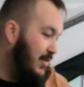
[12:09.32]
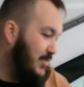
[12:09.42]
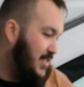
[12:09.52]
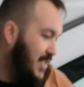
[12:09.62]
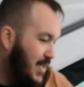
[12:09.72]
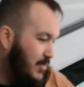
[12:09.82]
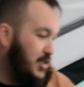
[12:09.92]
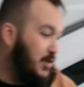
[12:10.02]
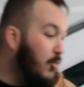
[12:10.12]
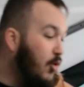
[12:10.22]
It was
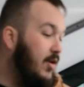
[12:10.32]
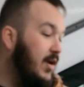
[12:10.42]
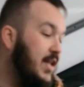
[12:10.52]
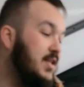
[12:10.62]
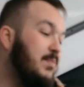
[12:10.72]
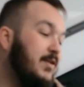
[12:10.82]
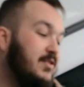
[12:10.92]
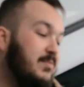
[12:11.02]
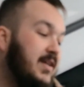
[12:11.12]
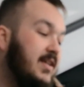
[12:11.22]
more or less
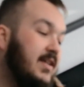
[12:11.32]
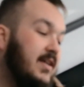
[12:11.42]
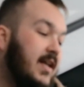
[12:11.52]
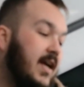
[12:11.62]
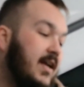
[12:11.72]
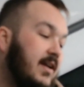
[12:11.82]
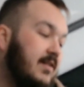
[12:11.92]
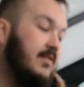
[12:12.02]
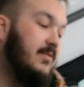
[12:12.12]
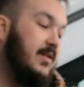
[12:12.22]
supposed to be that, hey, you
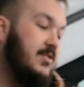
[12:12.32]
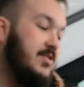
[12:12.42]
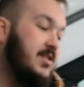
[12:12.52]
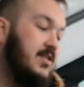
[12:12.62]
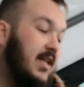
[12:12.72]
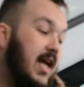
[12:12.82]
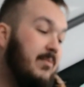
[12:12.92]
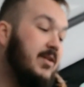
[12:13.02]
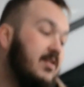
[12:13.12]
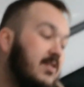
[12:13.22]
know, why don't you just
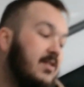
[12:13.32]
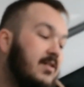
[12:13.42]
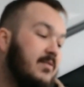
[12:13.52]
climb in the car?